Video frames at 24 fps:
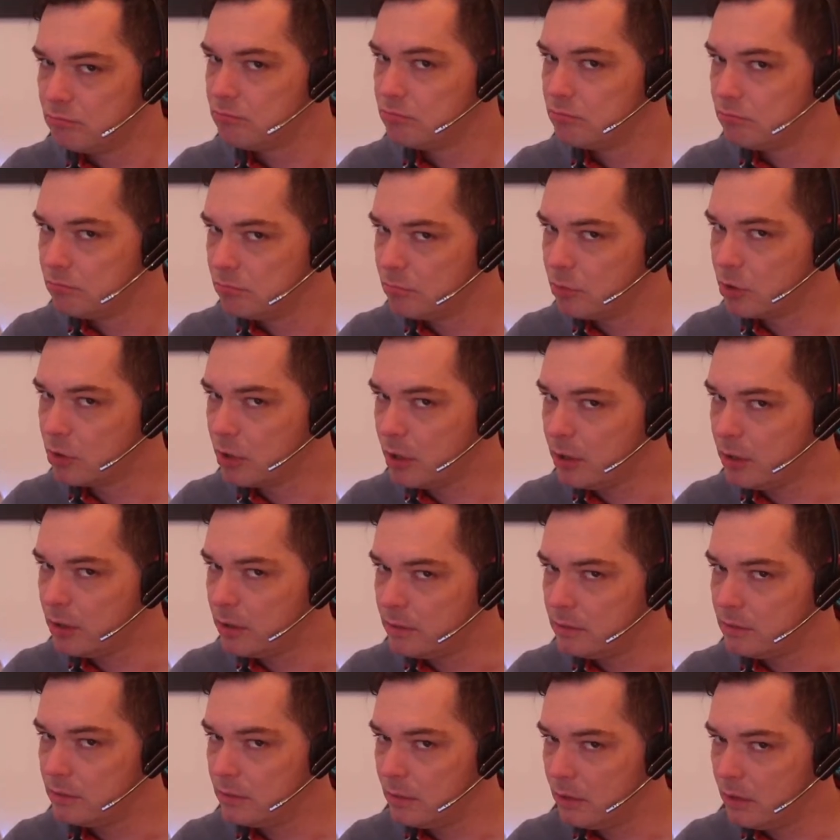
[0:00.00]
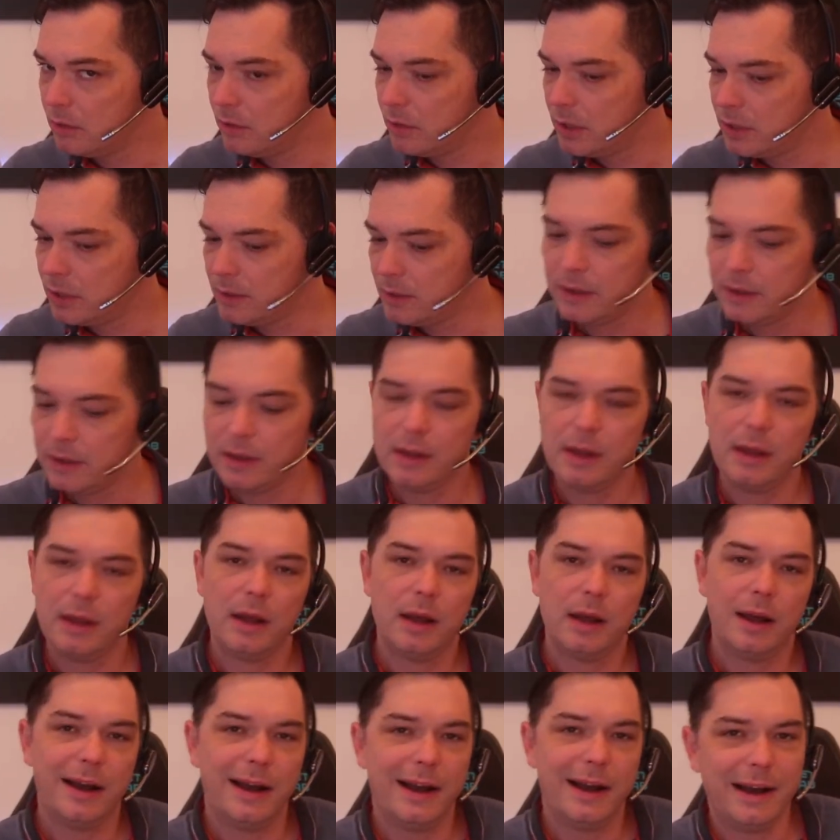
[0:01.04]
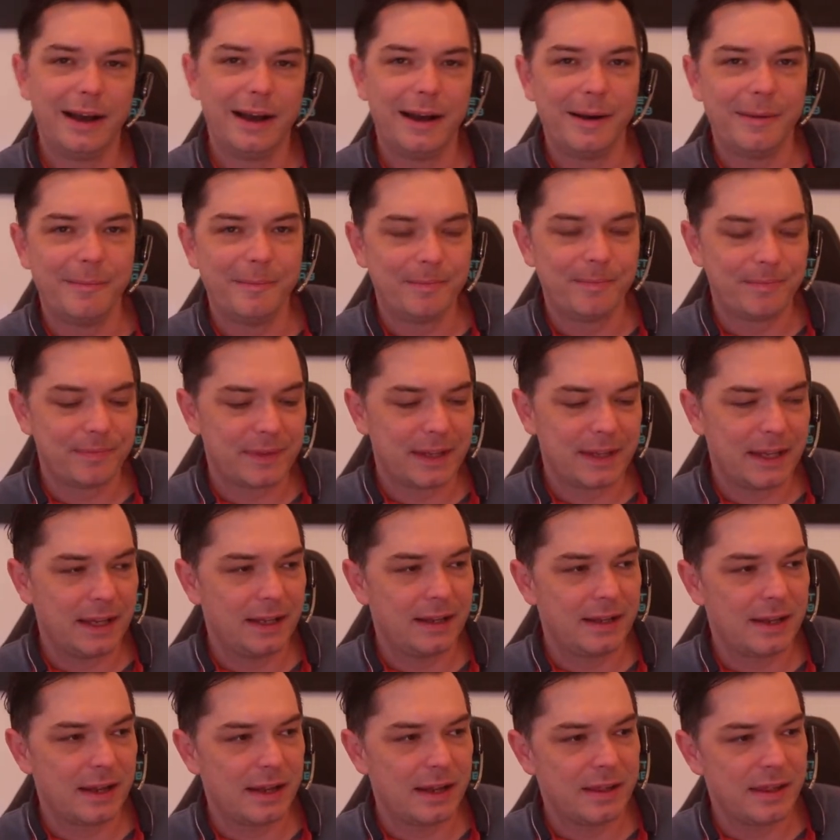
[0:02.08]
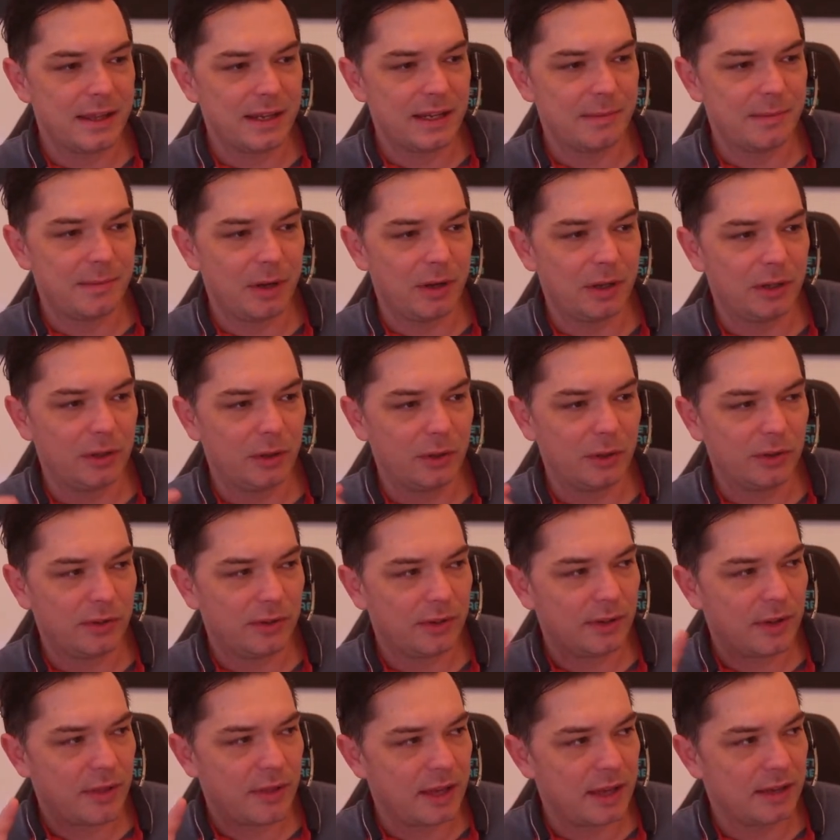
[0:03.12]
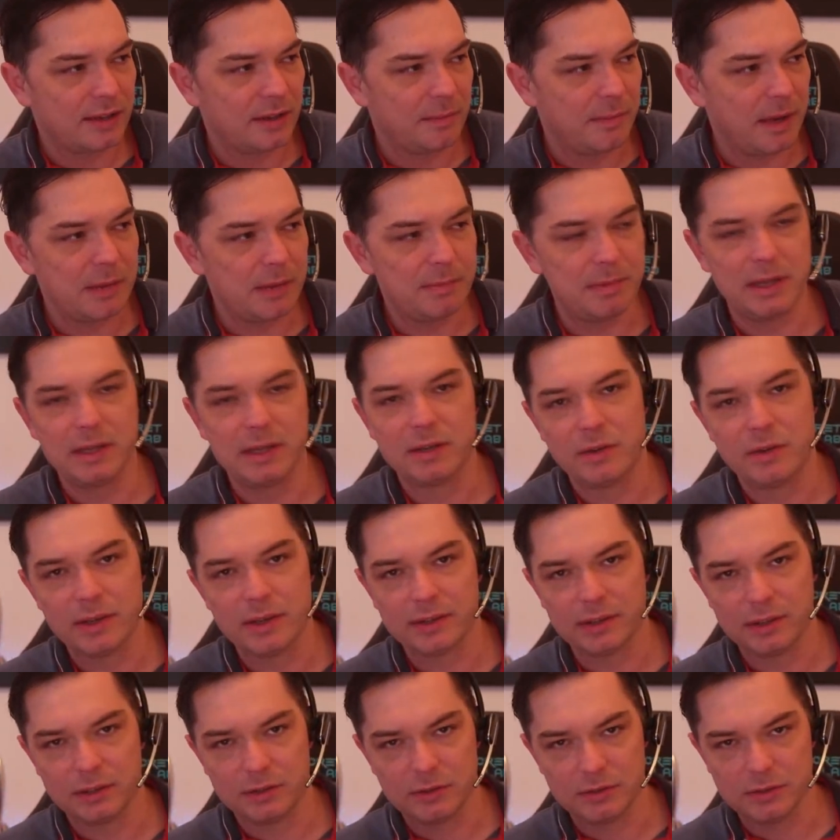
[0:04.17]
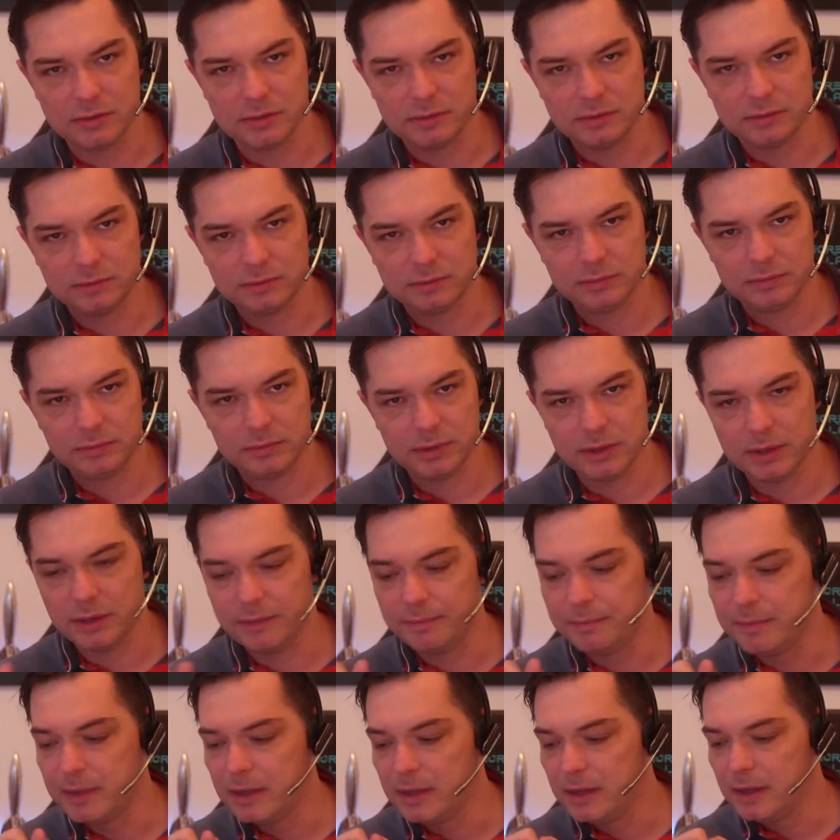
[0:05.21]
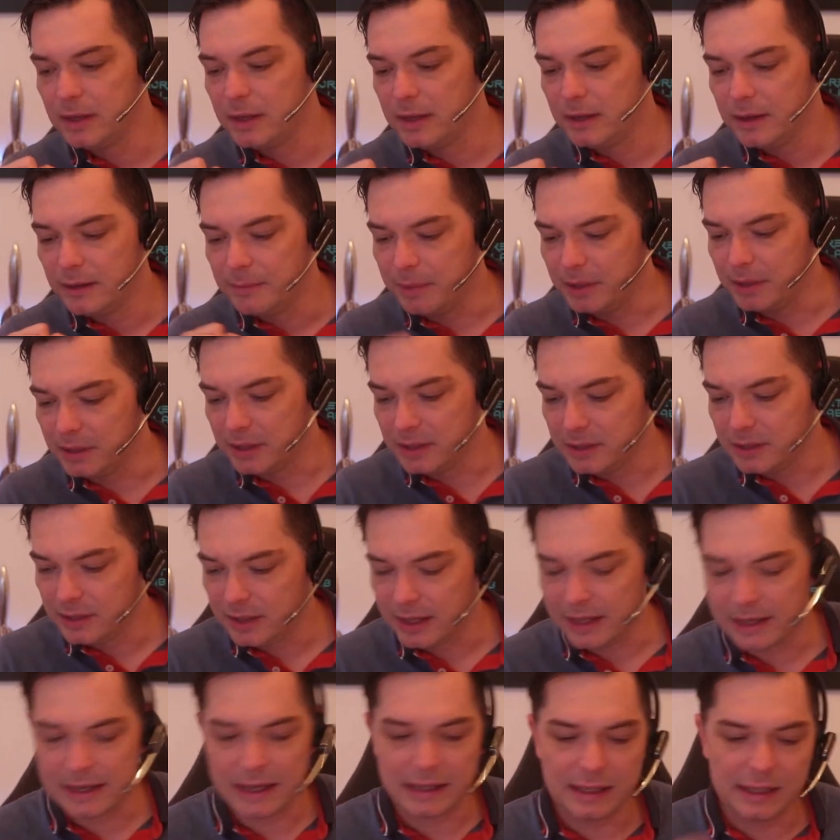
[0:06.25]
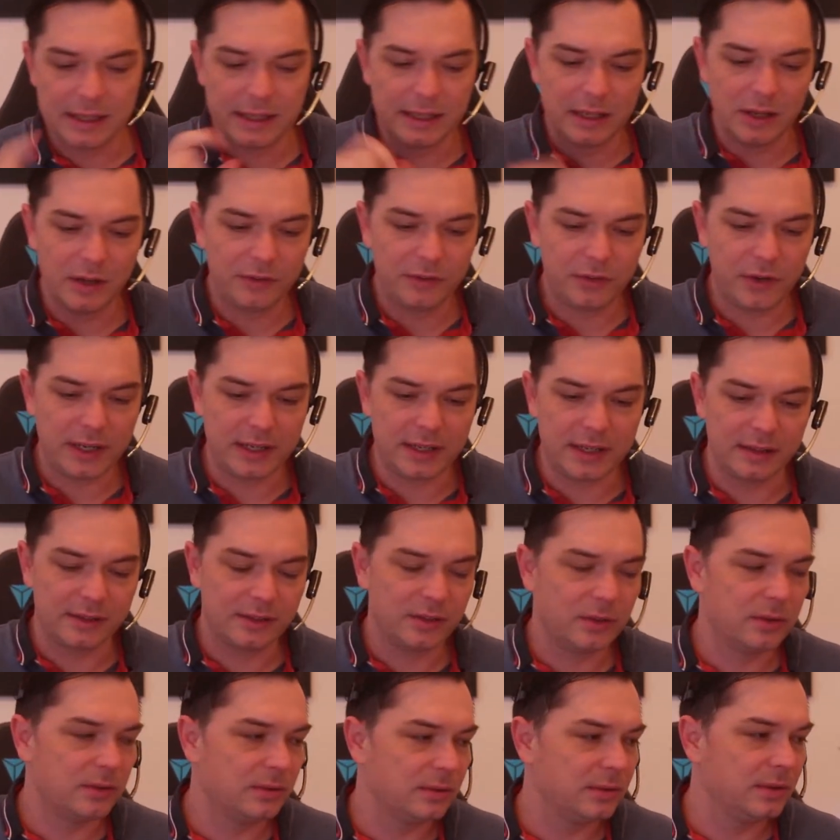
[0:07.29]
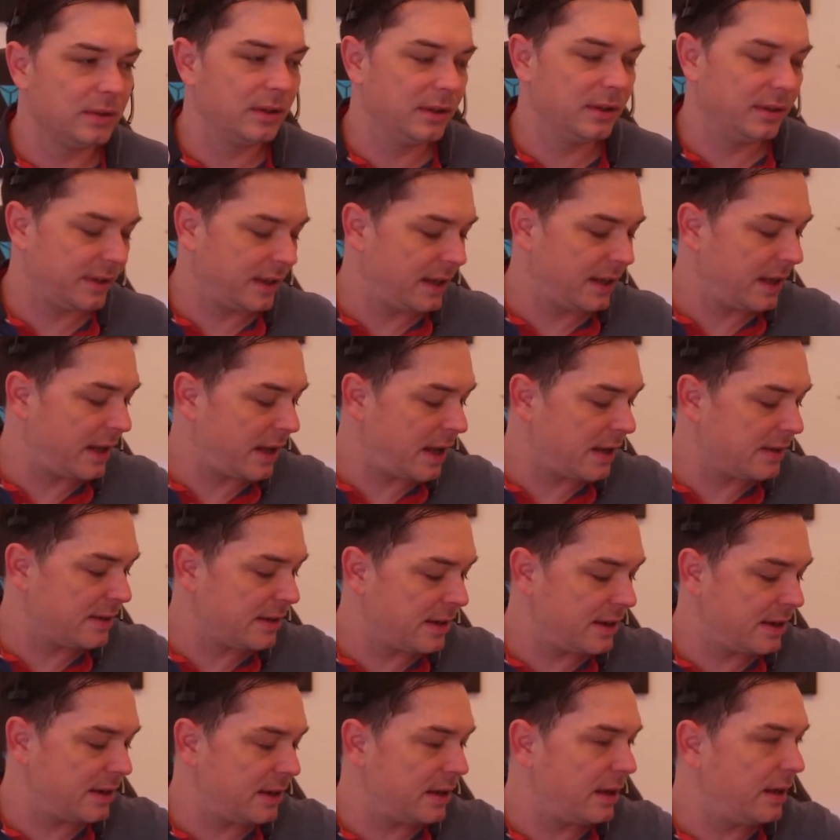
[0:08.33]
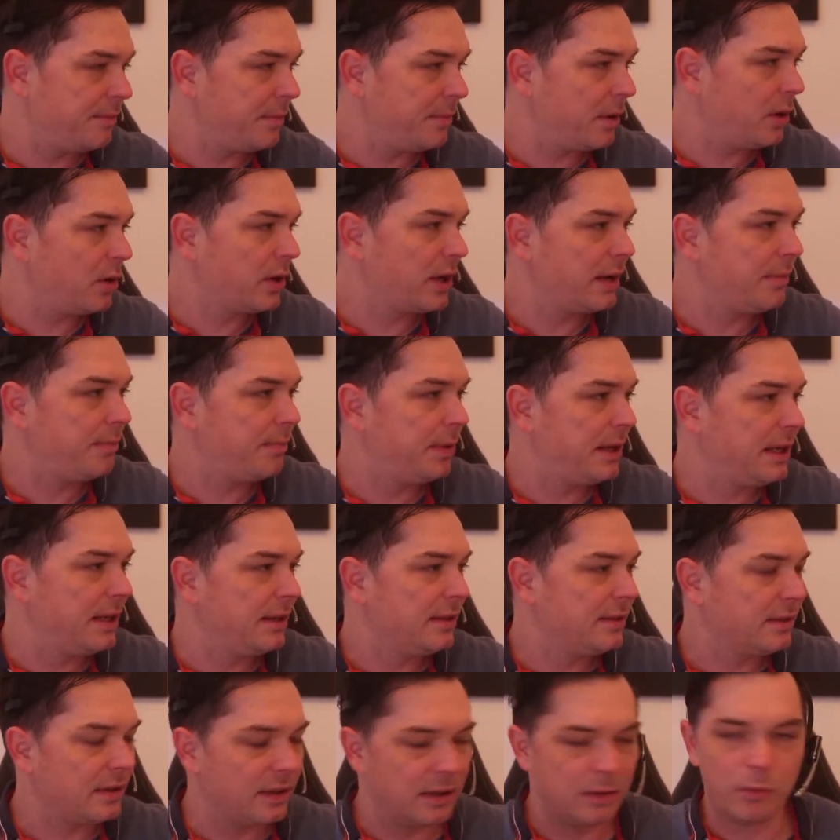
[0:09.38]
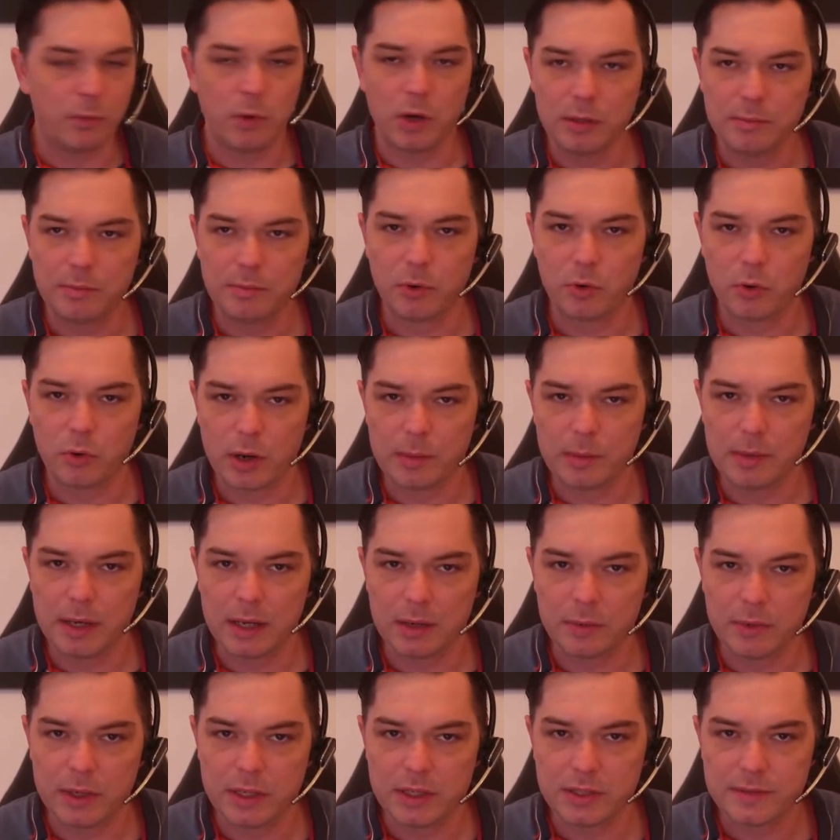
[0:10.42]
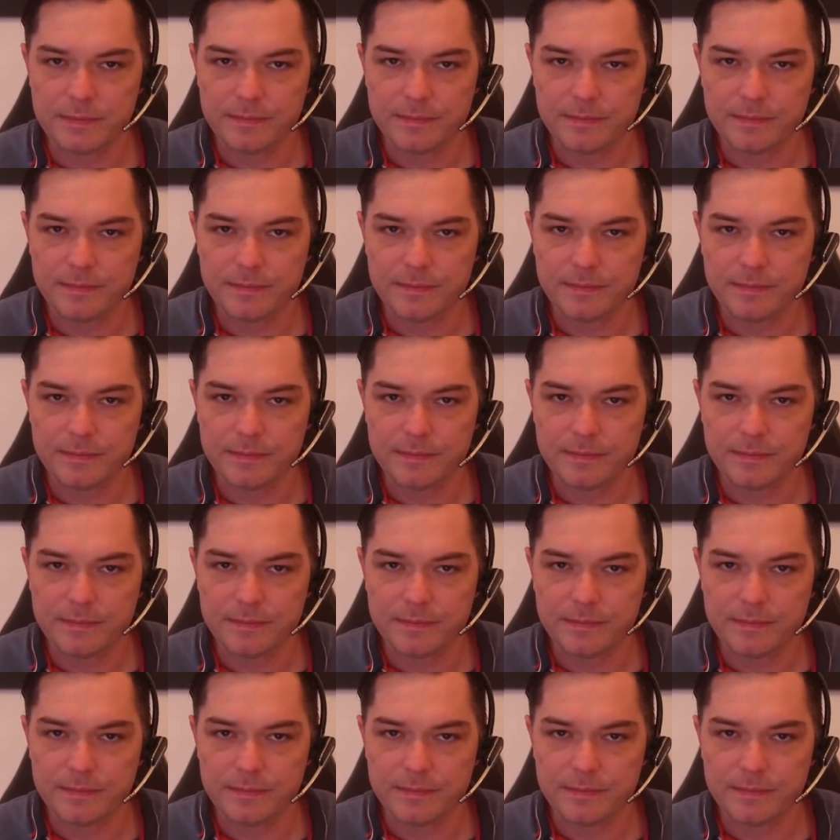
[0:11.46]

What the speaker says: Okay, all right. And think about those things that might be interesting to you. But I got a little off track here. So I say, okay, please, one programming language.